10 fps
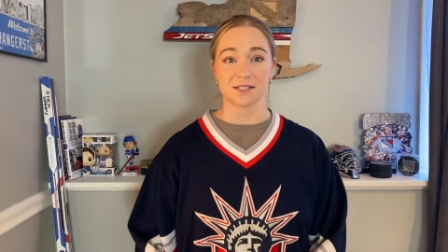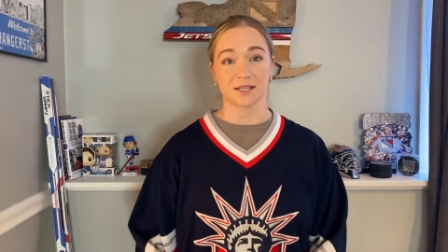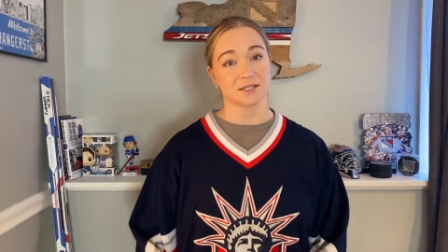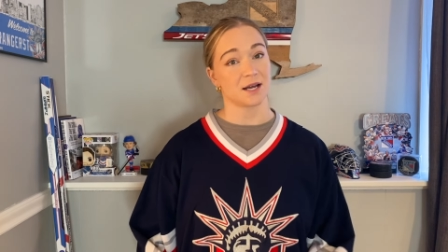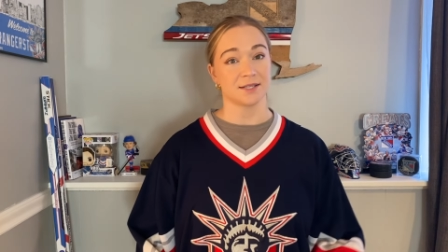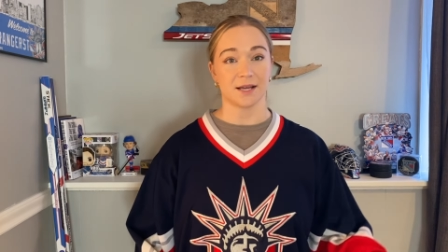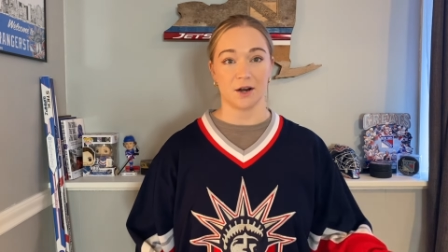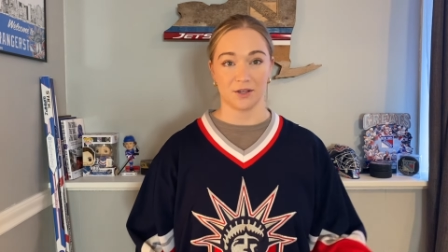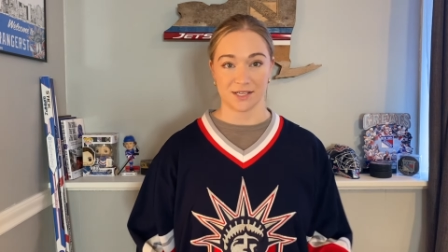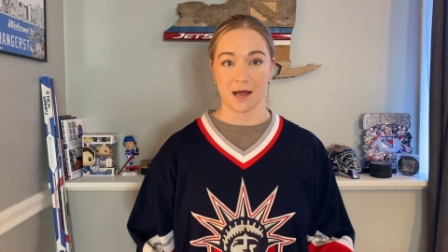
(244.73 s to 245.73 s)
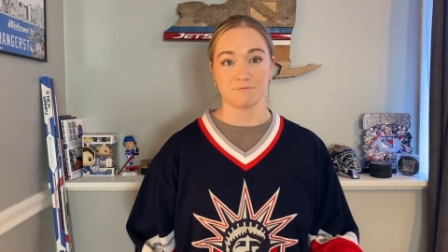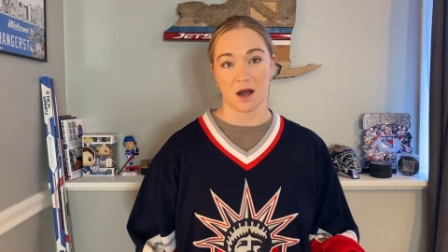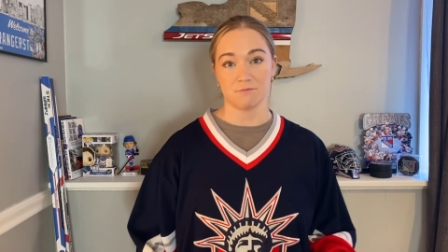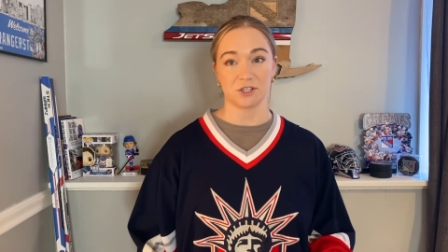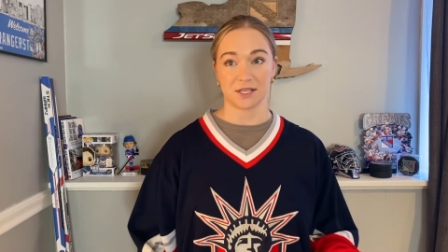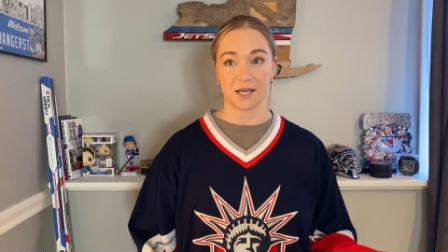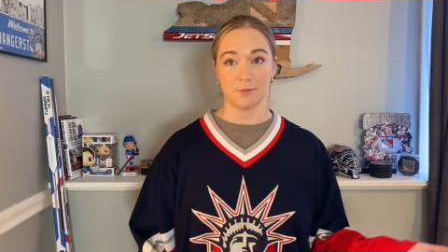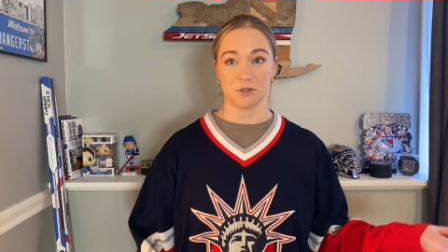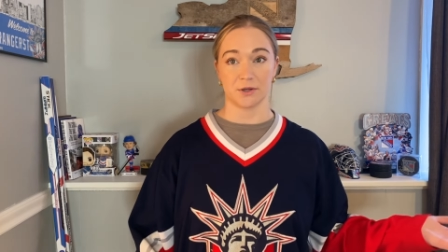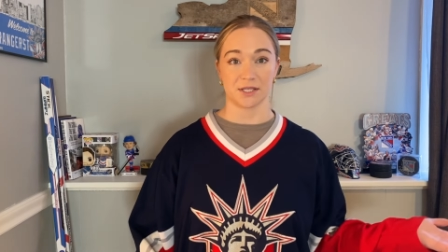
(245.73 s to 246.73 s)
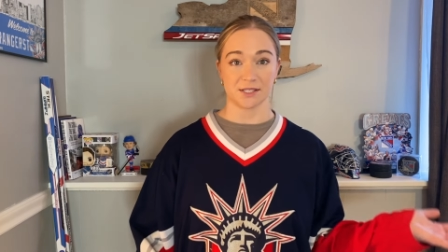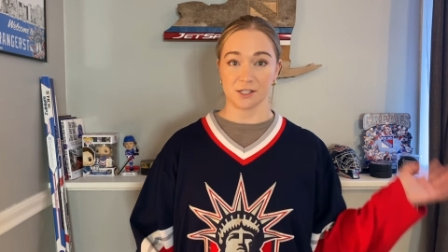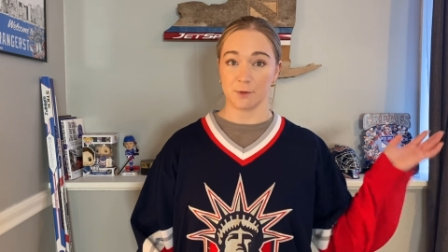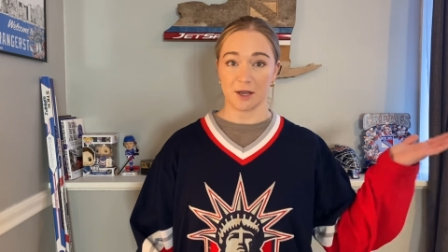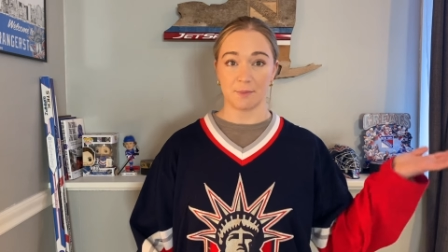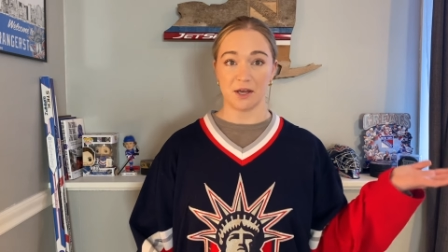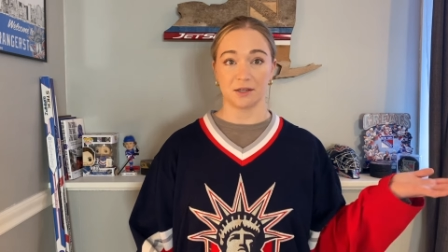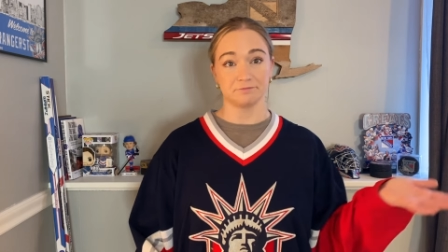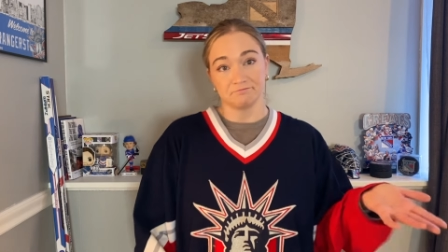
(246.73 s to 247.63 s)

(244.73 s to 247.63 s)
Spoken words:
because I say it all the time. I'm just going to keep doing this until I make it big.